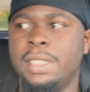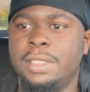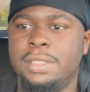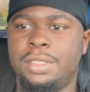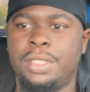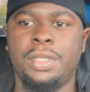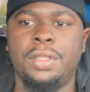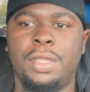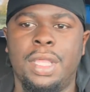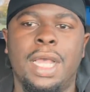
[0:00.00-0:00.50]

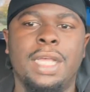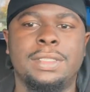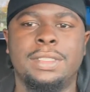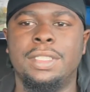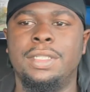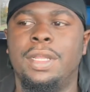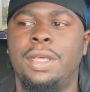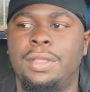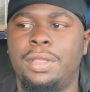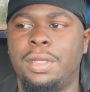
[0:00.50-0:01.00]
So that's
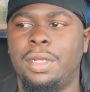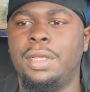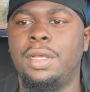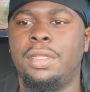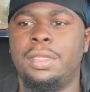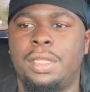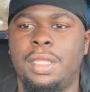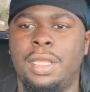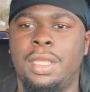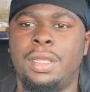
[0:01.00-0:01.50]
another
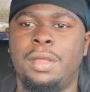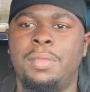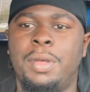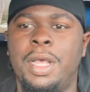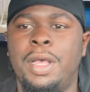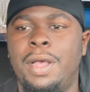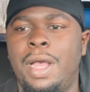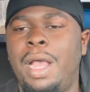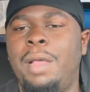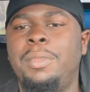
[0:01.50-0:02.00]
good thing
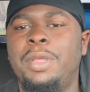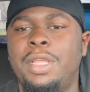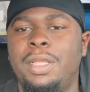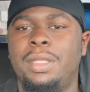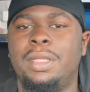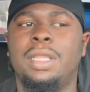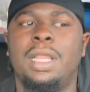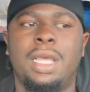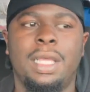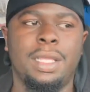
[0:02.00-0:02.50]
about, I
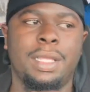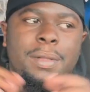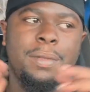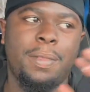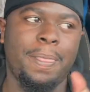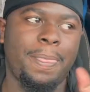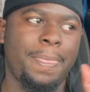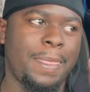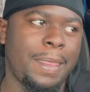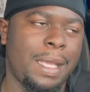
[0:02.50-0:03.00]
mean, like,
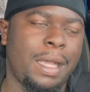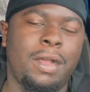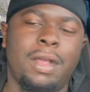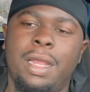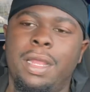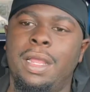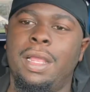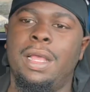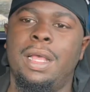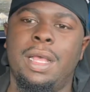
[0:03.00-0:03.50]
all
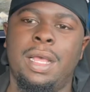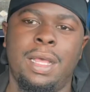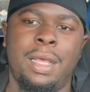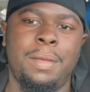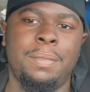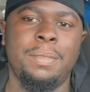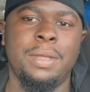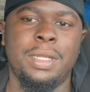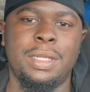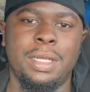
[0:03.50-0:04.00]
right,
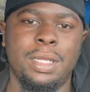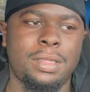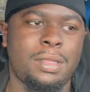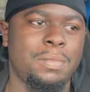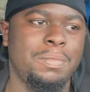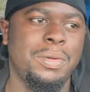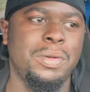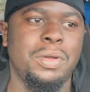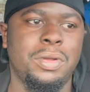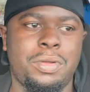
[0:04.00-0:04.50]
I'm gonna cut the
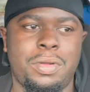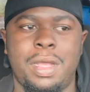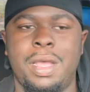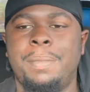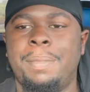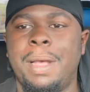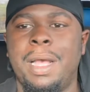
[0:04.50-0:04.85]
bull crap.